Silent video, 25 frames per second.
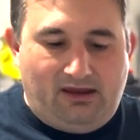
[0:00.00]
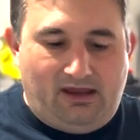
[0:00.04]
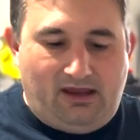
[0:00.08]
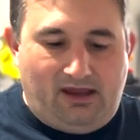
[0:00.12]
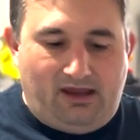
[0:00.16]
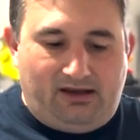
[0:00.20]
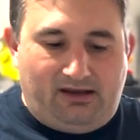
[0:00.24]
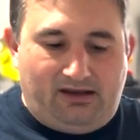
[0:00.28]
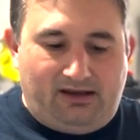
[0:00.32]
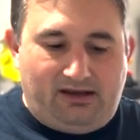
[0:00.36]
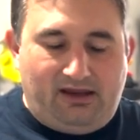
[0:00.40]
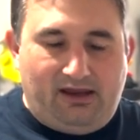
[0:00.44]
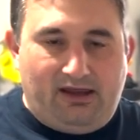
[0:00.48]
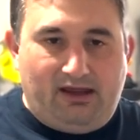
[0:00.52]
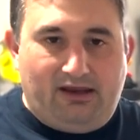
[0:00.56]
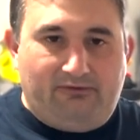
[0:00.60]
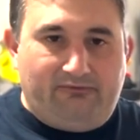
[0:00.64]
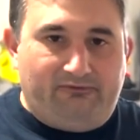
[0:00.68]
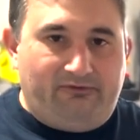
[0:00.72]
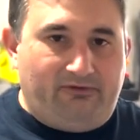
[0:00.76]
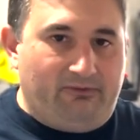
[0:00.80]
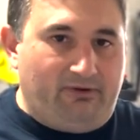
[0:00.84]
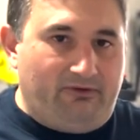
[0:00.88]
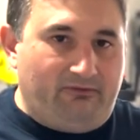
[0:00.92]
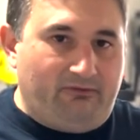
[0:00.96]
And
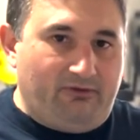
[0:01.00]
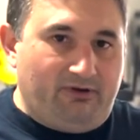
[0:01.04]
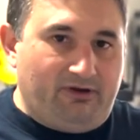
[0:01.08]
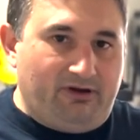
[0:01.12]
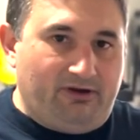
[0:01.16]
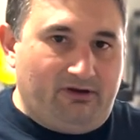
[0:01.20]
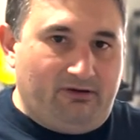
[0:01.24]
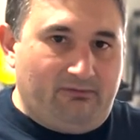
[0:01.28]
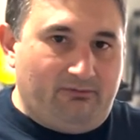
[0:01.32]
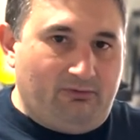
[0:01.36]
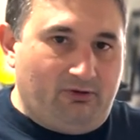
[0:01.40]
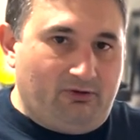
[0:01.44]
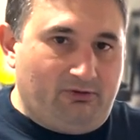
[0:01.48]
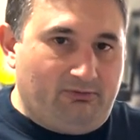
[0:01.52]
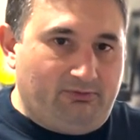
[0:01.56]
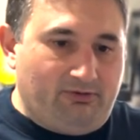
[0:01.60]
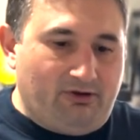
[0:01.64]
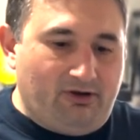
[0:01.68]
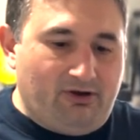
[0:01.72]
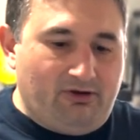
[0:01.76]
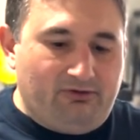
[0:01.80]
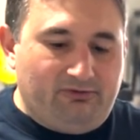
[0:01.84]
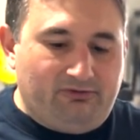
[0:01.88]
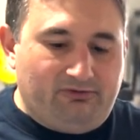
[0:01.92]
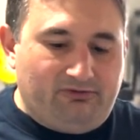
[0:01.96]
again, from everyone here at Motor
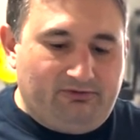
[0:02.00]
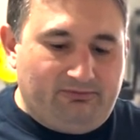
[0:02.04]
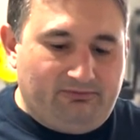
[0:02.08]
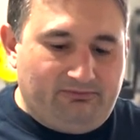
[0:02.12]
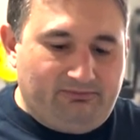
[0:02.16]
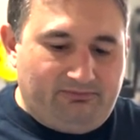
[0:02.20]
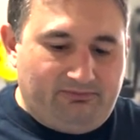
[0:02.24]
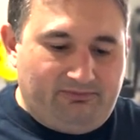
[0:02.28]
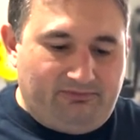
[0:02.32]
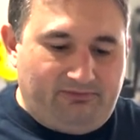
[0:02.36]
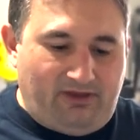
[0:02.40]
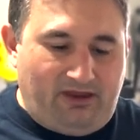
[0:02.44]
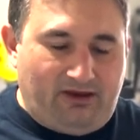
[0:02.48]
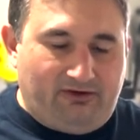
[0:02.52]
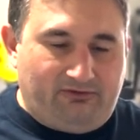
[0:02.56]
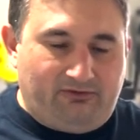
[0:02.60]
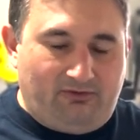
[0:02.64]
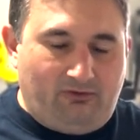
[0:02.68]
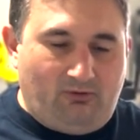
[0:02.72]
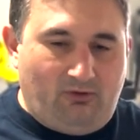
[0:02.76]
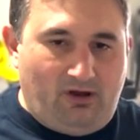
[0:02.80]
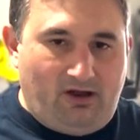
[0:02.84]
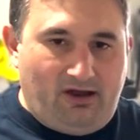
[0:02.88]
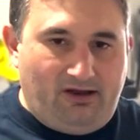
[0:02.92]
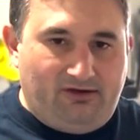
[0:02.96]
Bros, thanks for
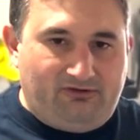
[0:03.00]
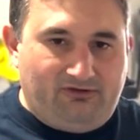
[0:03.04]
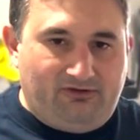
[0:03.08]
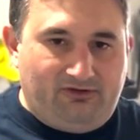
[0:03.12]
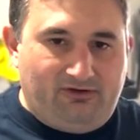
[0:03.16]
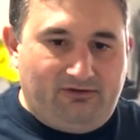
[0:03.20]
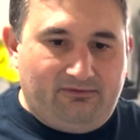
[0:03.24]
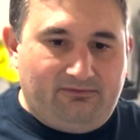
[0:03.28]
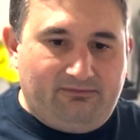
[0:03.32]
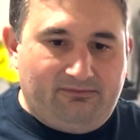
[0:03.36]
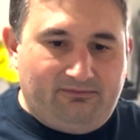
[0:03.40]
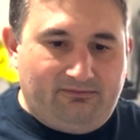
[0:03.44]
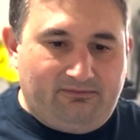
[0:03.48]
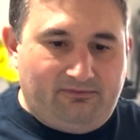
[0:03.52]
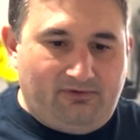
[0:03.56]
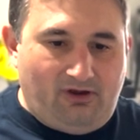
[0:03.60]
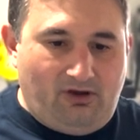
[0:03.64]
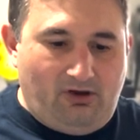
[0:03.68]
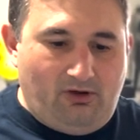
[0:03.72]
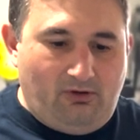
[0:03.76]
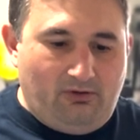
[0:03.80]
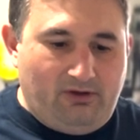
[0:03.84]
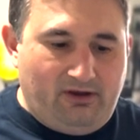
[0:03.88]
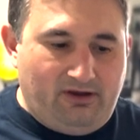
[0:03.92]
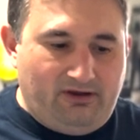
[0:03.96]
watching.
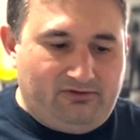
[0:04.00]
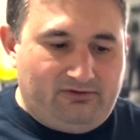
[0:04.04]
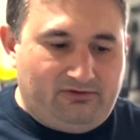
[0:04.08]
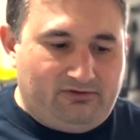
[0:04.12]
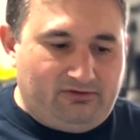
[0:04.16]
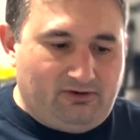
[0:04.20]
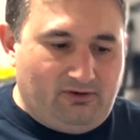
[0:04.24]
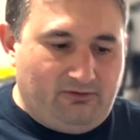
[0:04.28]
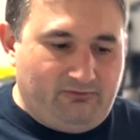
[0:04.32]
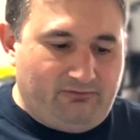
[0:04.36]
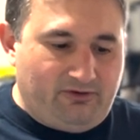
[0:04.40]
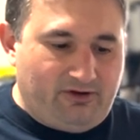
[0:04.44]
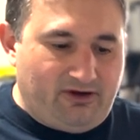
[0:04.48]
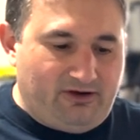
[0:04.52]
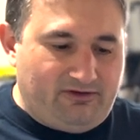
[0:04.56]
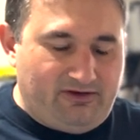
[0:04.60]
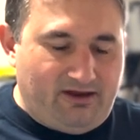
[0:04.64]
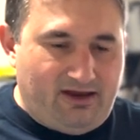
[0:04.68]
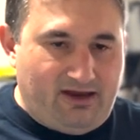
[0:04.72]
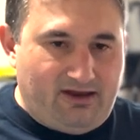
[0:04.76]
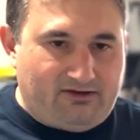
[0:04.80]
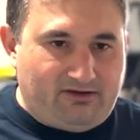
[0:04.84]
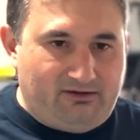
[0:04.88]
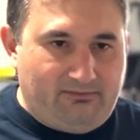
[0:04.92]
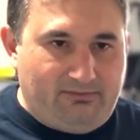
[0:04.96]
Always, don't forget
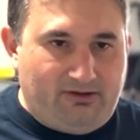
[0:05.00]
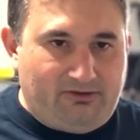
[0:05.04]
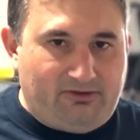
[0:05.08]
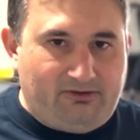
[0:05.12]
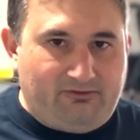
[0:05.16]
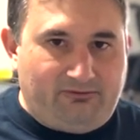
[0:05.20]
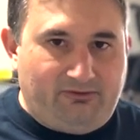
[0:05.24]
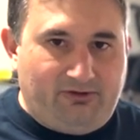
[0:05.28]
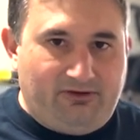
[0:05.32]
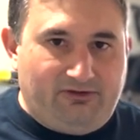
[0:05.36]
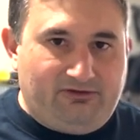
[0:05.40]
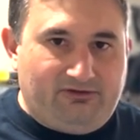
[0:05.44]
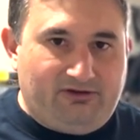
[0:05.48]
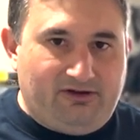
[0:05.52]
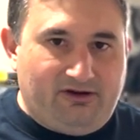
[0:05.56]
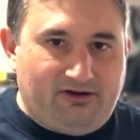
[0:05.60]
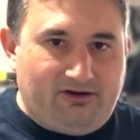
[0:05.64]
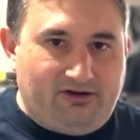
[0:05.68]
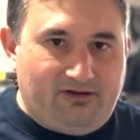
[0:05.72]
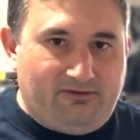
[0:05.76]
to ask about the free sticker.